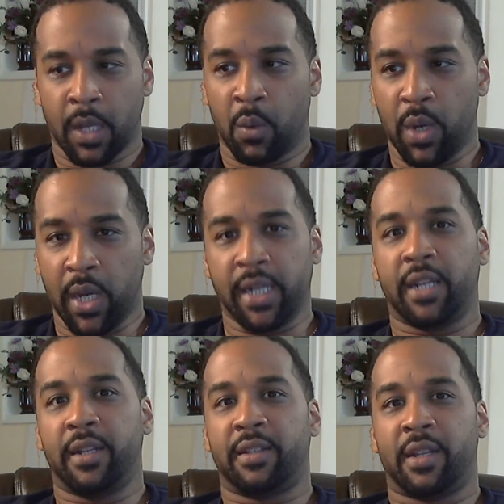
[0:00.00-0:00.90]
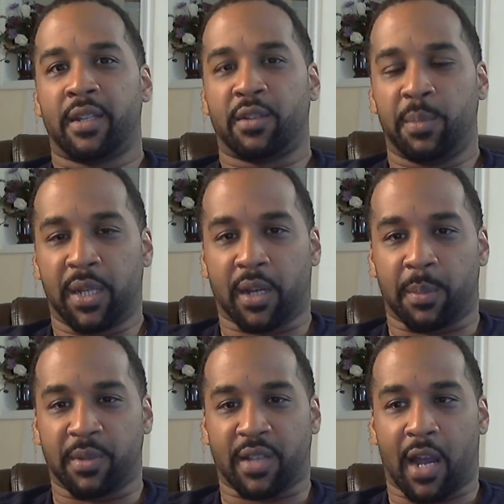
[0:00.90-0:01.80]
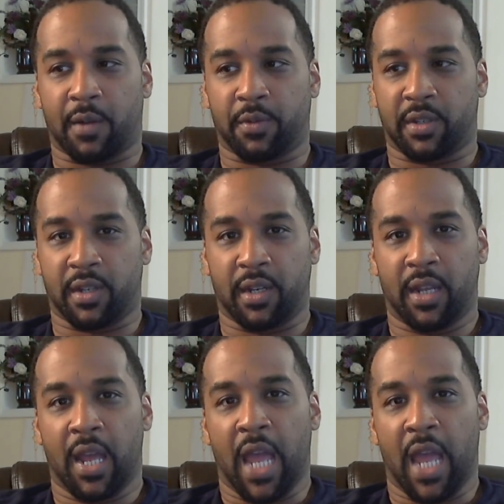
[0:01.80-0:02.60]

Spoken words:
We need to become sovereignty.